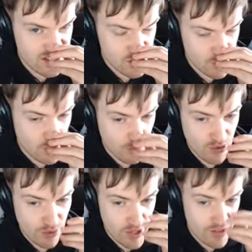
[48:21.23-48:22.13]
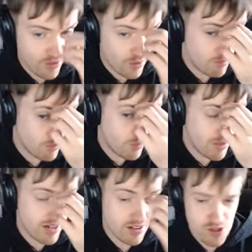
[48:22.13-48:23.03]
So number three from Blue
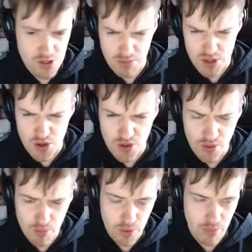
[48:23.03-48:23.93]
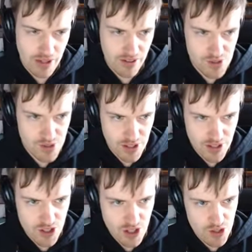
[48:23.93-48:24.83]
Magnus, number two from Blue Magnus.
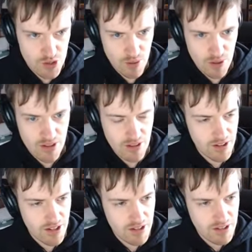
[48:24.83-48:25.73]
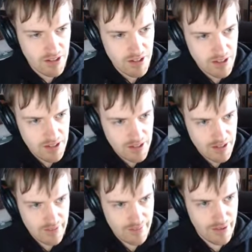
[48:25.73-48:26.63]
Okay, changes mind.
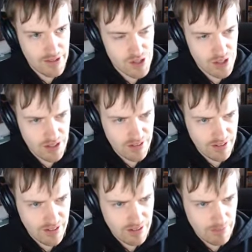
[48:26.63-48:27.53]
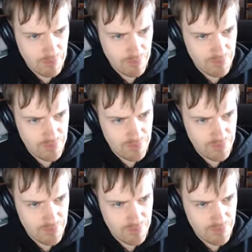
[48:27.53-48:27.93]
Right, and... Um,